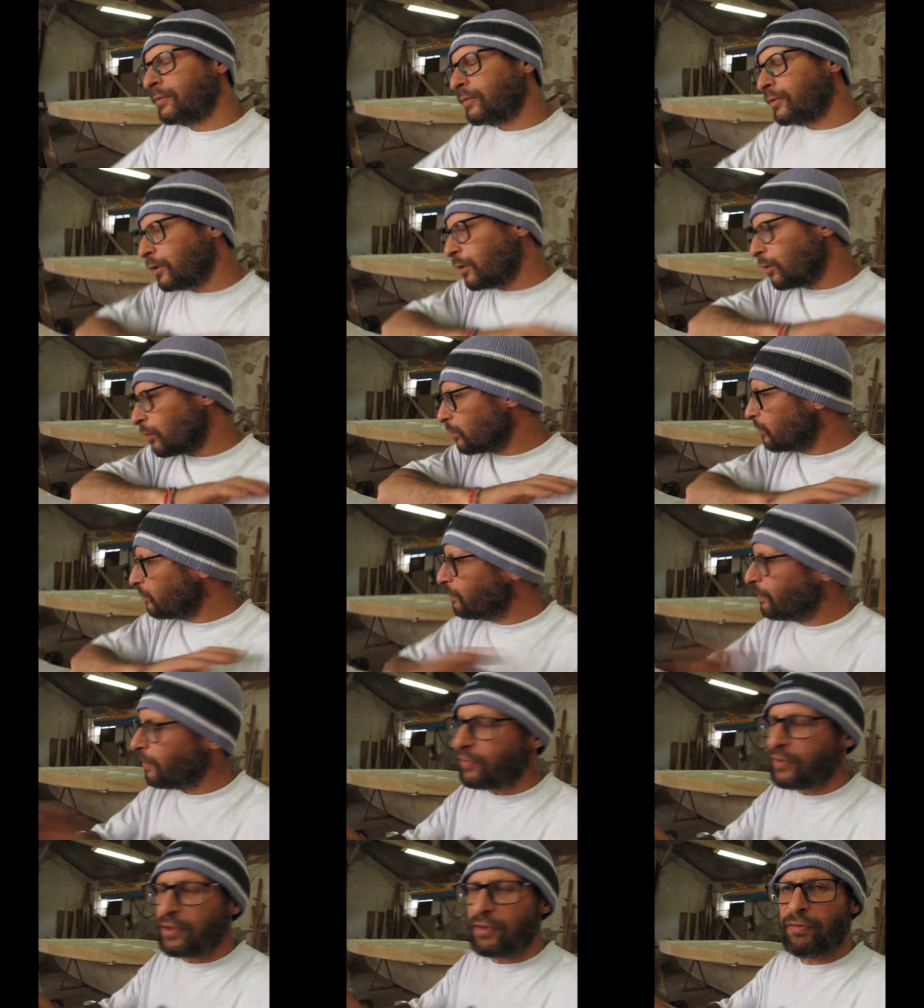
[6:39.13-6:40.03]
She'll do
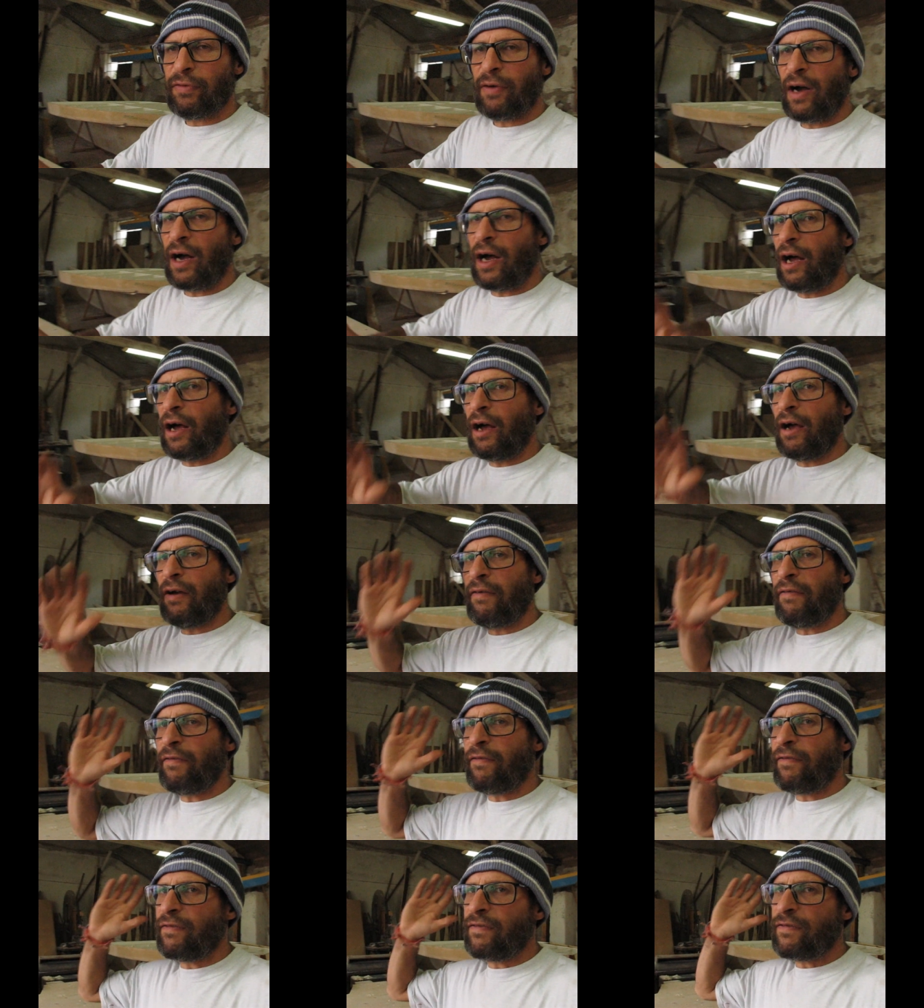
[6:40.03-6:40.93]

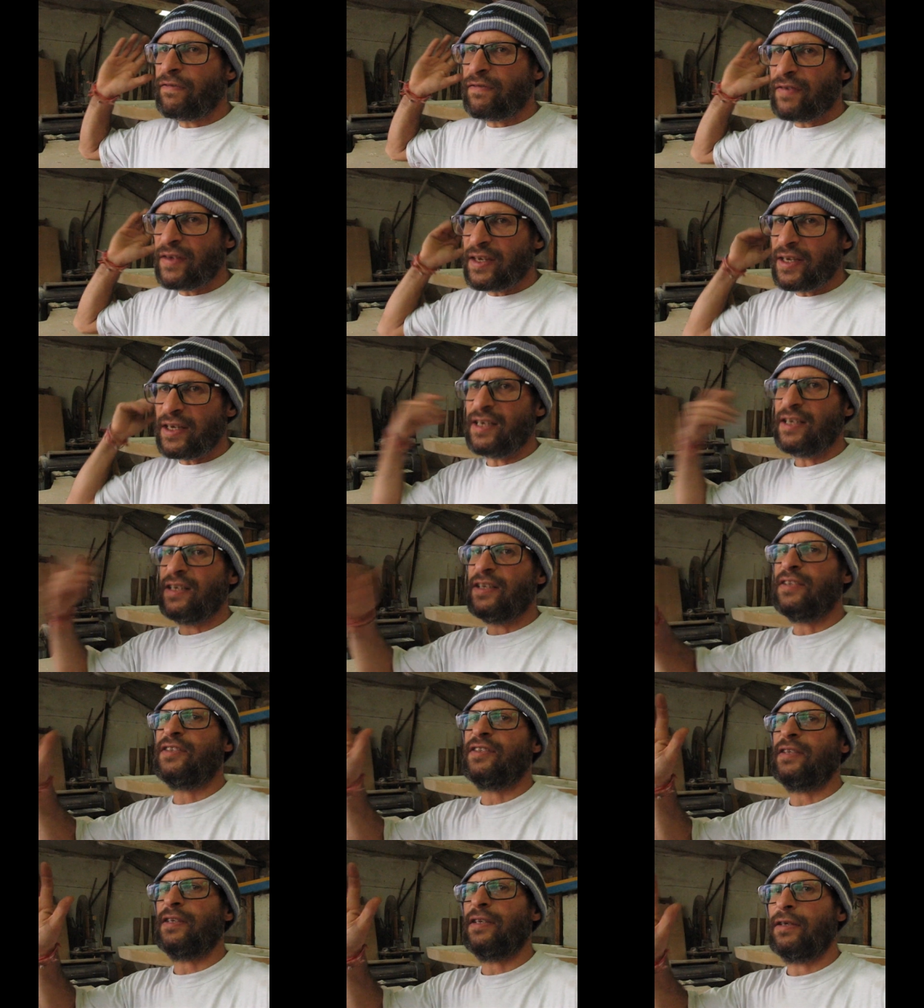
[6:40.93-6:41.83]
55
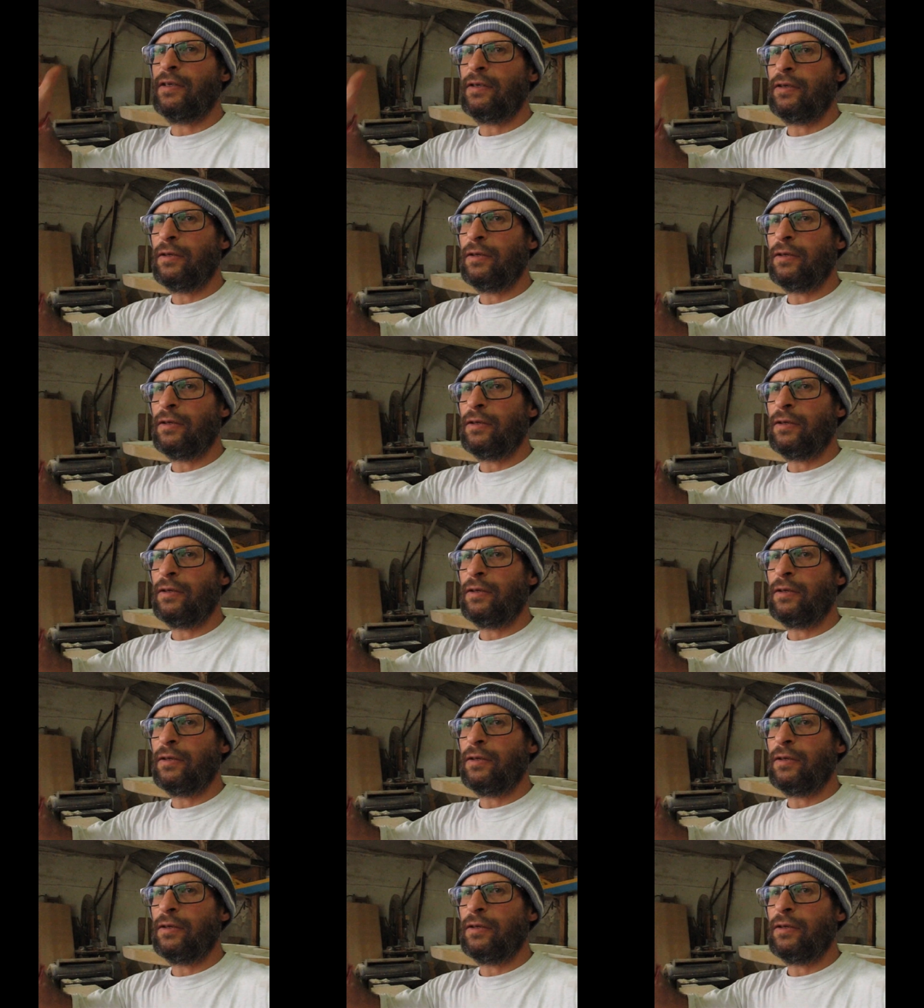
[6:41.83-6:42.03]
easy,